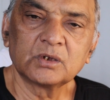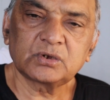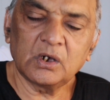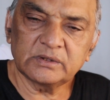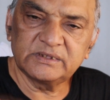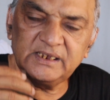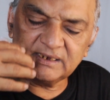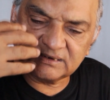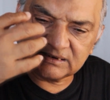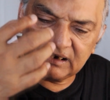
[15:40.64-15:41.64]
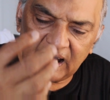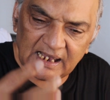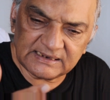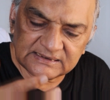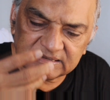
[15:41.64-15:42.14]
So these
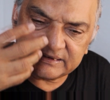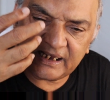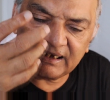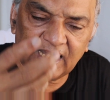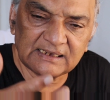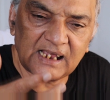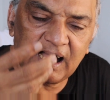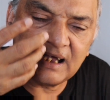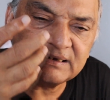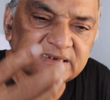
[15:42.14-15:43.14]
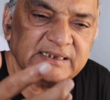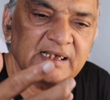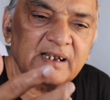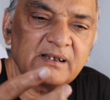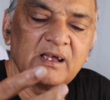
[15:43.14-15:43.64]
guys, they not
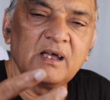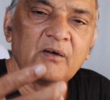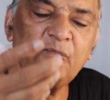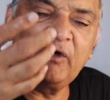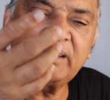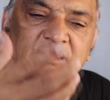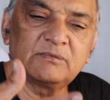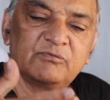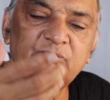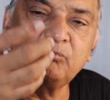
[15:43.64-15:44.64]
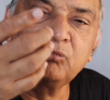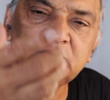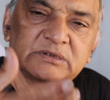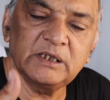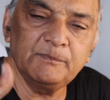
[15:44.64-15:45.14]
answer when
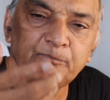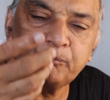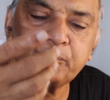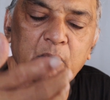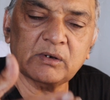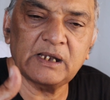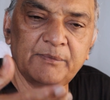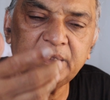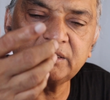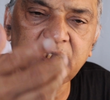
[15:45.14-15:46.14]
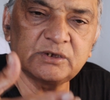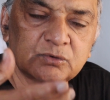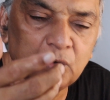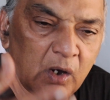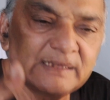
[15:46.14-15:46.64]
Muslim proclaiming there is
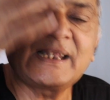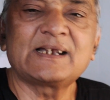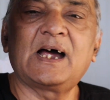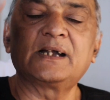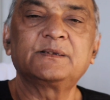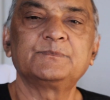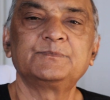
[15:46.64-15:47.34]
no other God.